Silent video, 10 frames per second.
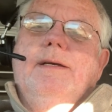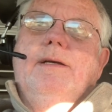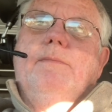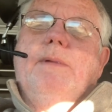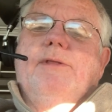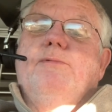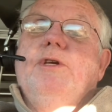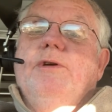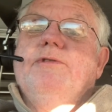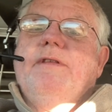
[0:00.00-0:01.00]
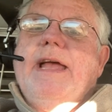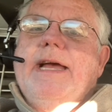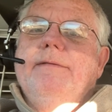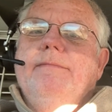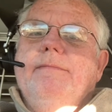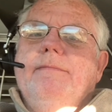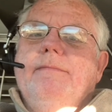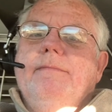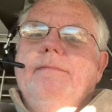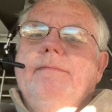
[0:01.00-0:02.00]
About 3 years of that.
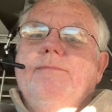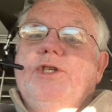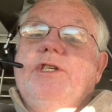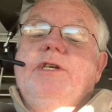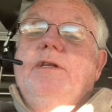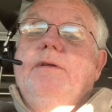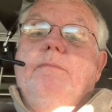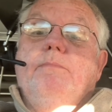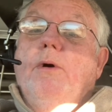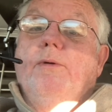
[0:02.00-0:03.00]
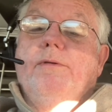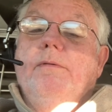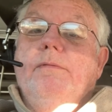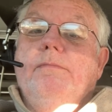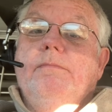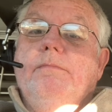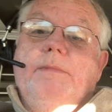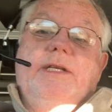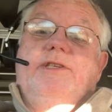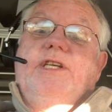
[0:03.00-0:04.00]
Succeeded in both.
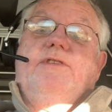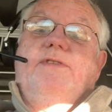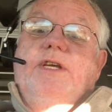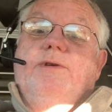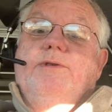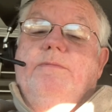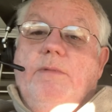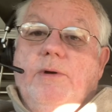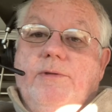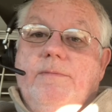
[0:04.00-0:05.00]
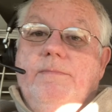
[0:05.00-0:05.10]
Made 6 figures in both.